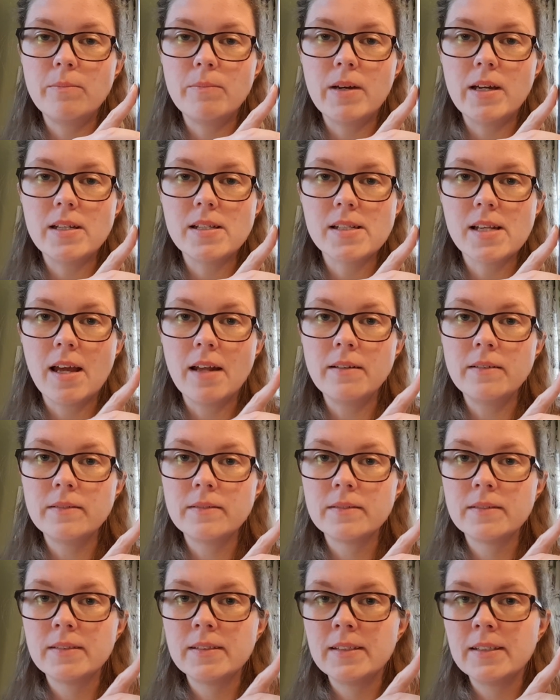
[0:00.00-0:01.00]
my son.
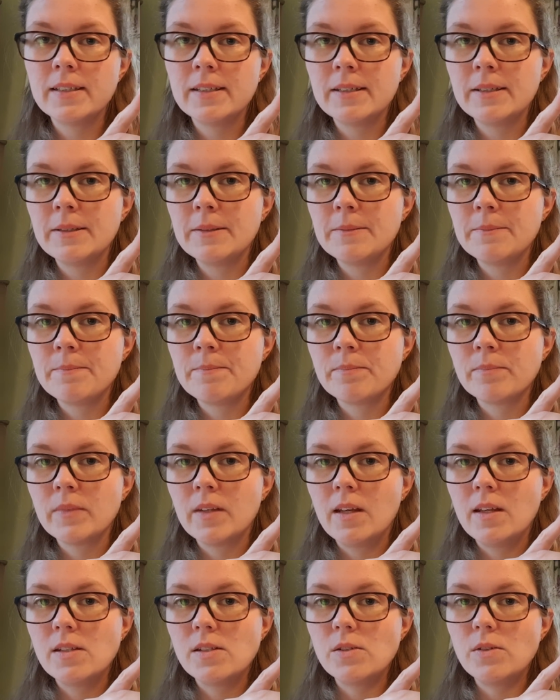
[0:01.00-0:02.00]

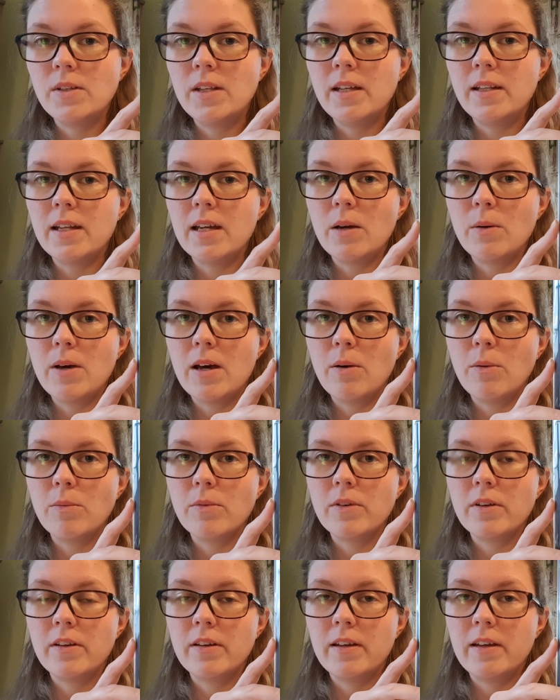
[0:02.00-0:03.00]
So they now
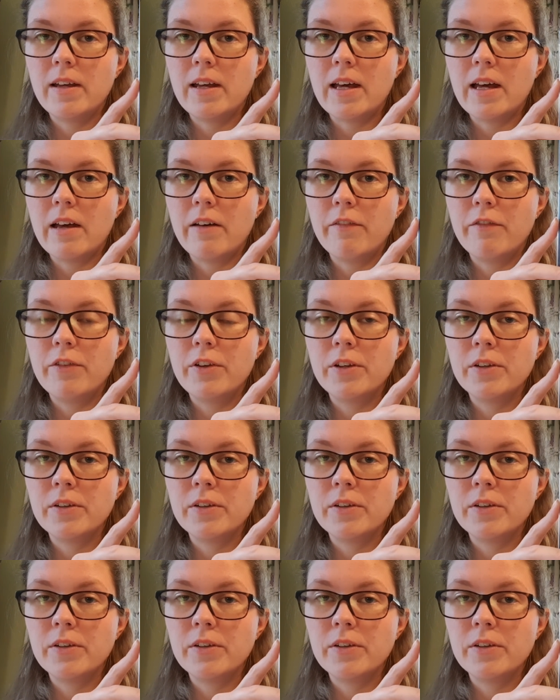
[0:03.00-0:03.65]
have